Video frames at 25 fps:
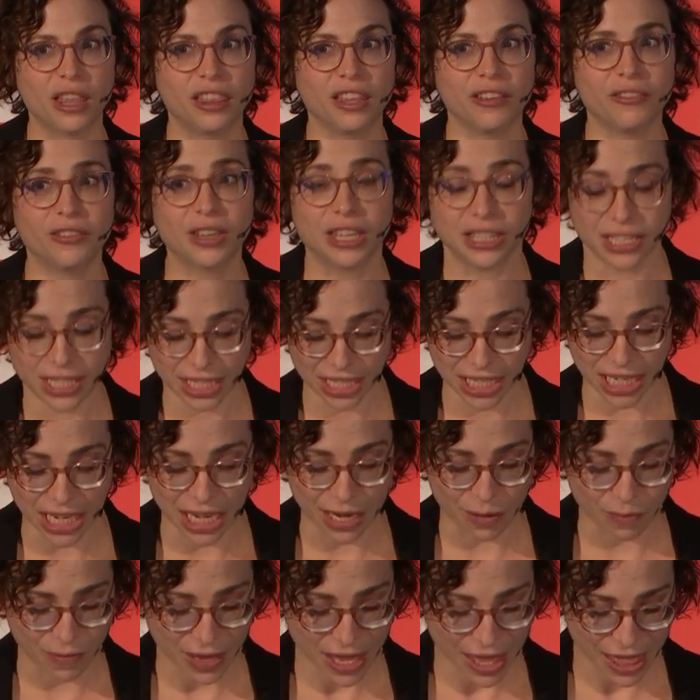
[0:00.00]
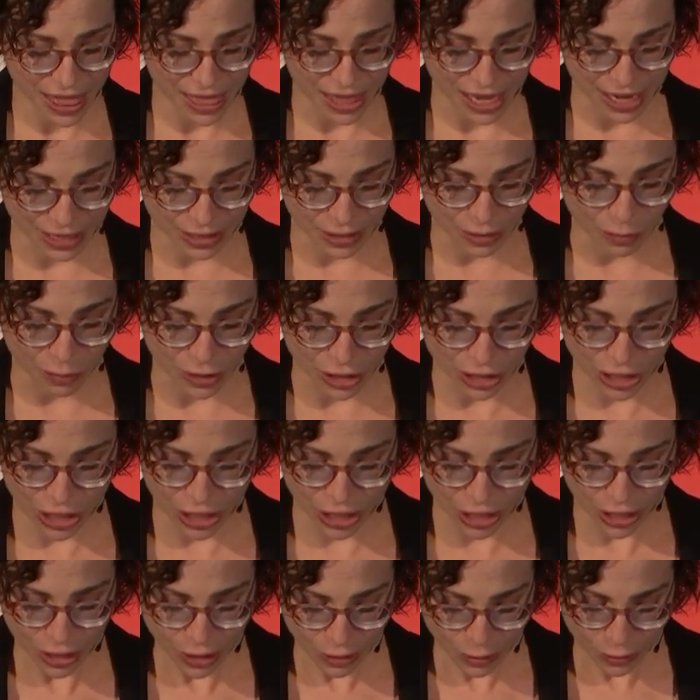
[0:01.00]
and the events team, thanks so
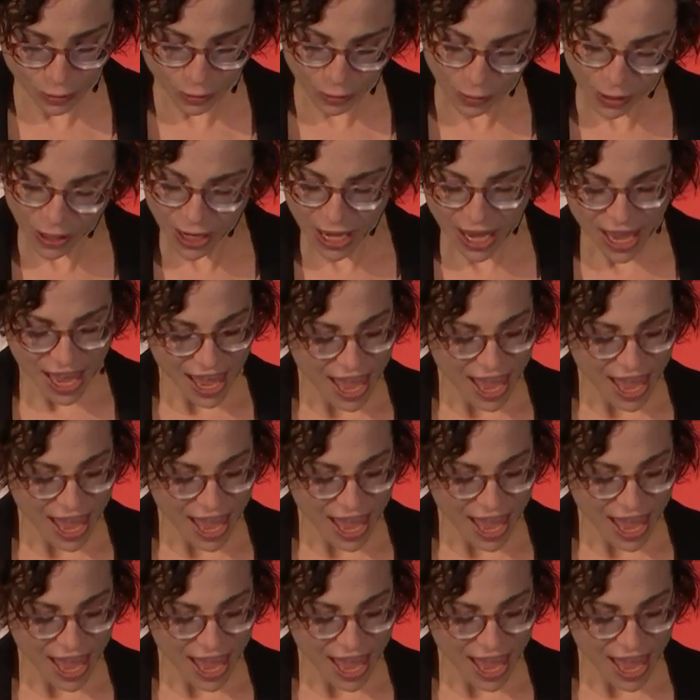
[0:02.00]
much to you.